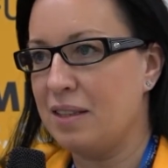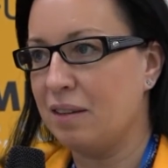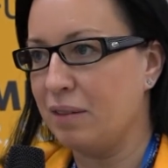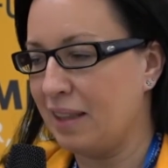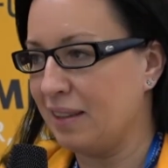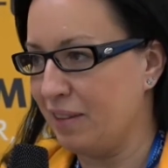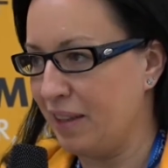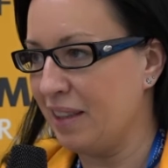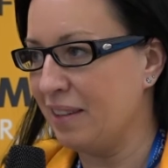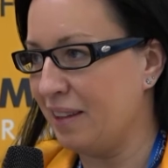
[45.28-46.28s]
great
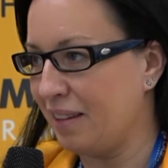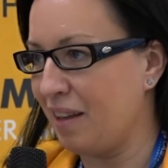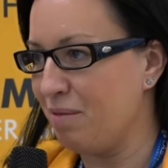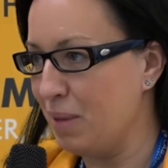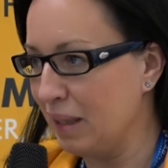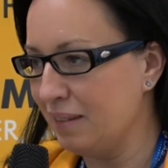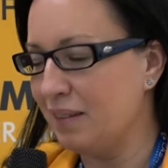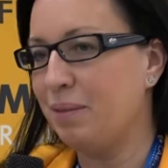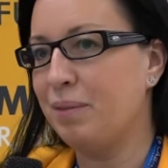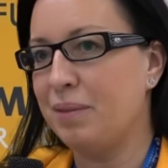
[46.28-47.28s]
career that I've built.
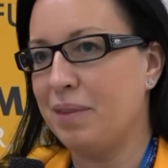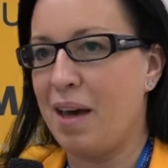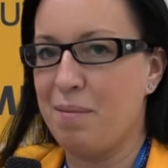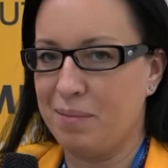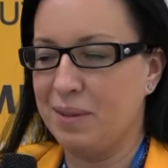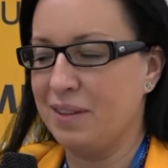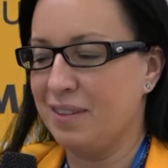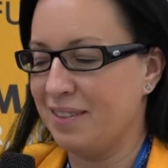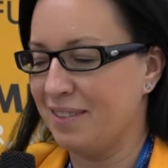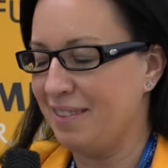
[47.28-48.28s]
I'm
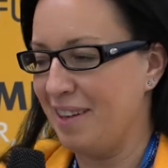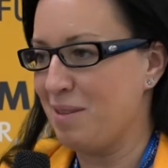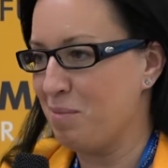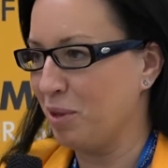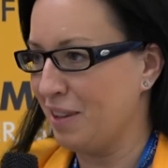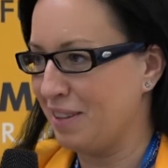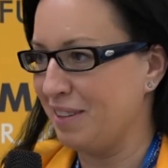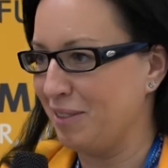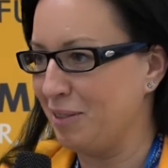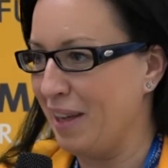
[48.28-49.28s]
less modest
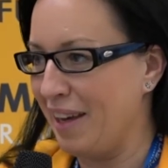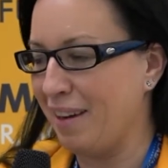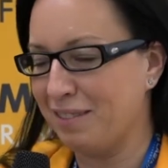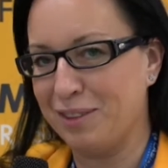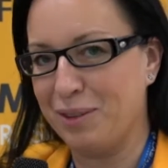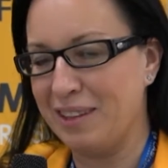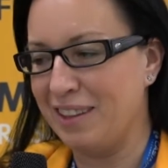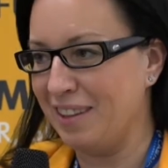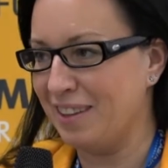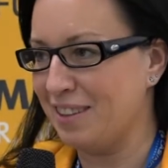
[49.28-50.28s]
today after
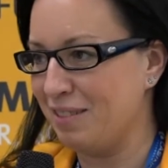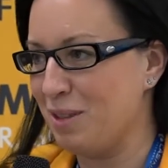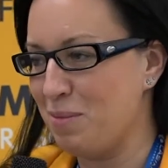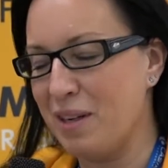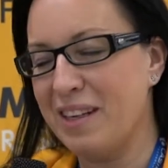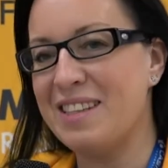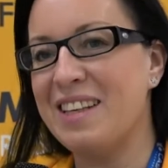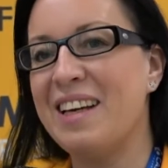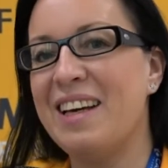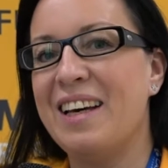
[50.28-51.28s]
20 years of experience.
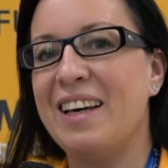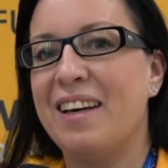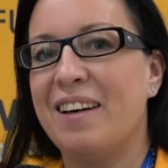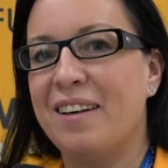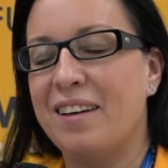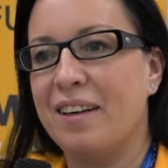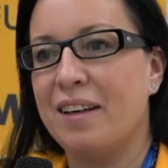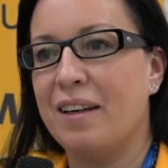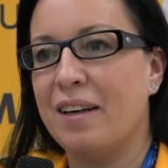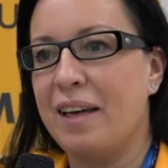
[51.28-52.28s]

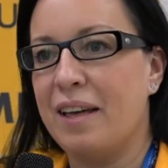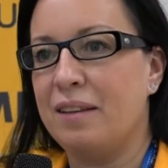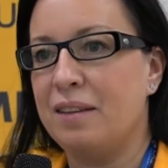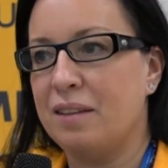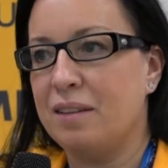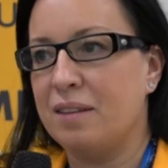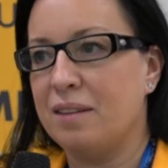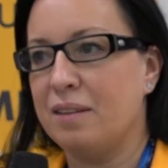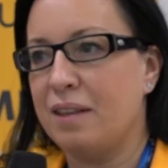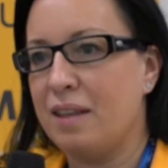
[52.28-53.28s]
And
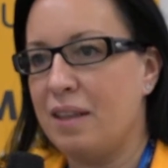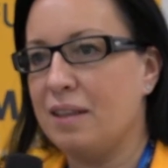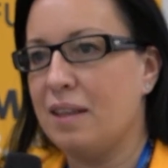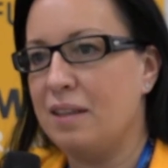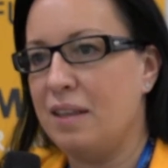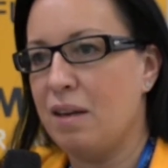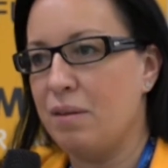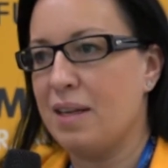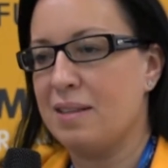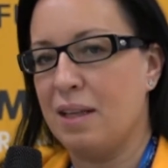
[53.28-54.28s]
I think that the
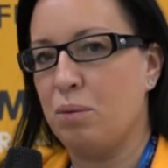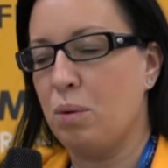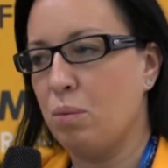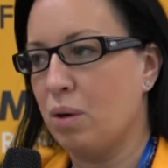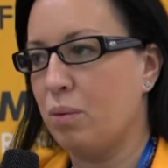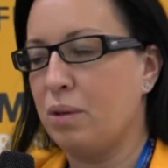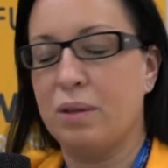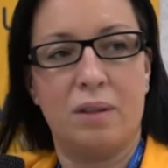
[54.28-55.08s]
areas that we work